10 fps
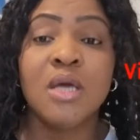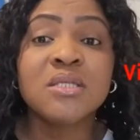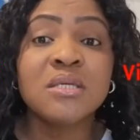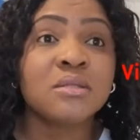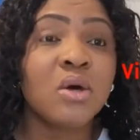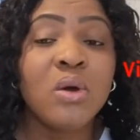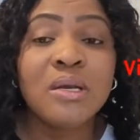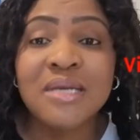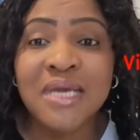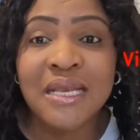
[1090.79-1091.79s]
She's
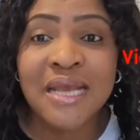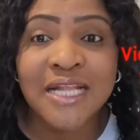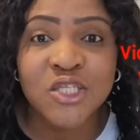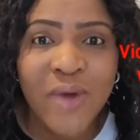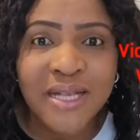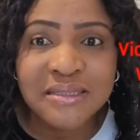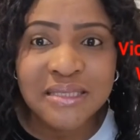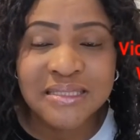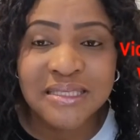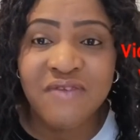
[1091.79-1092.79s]
only in her
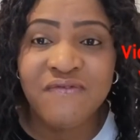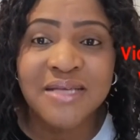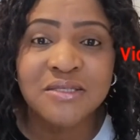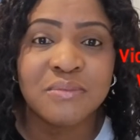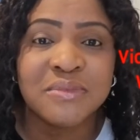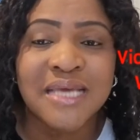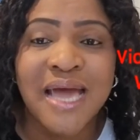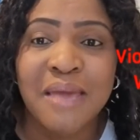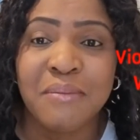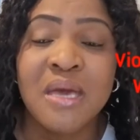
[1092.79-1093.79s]
20s. Give her some
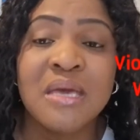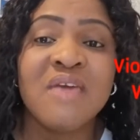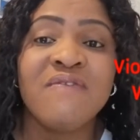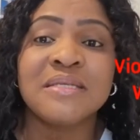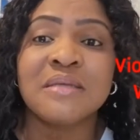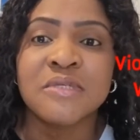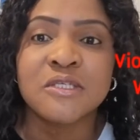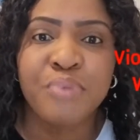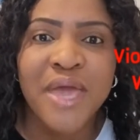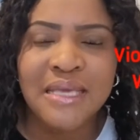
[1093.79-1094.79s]
time. Give her some
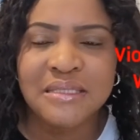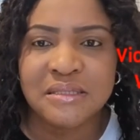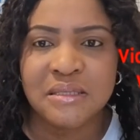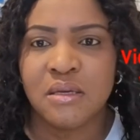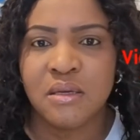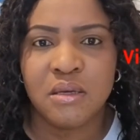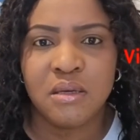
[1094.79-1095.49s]
space.